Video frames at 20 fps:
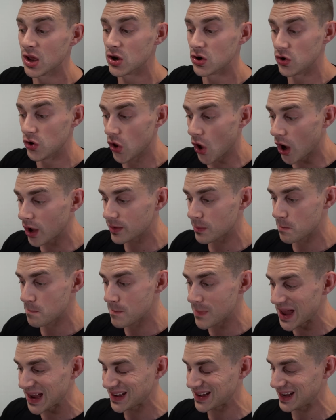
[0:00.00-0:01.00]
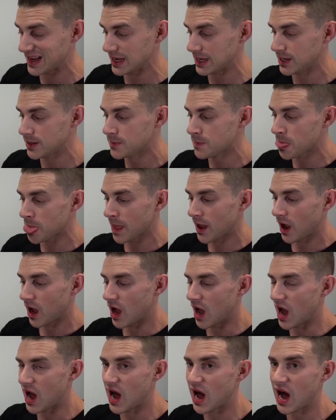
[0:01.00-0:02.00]
Not many
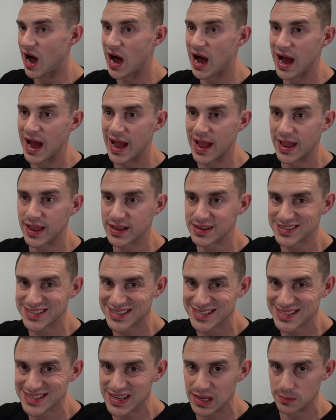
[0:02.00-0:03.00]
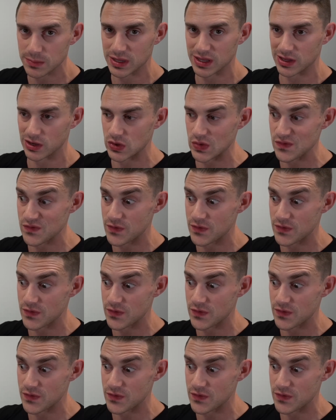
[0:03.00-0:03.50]
high stimulant,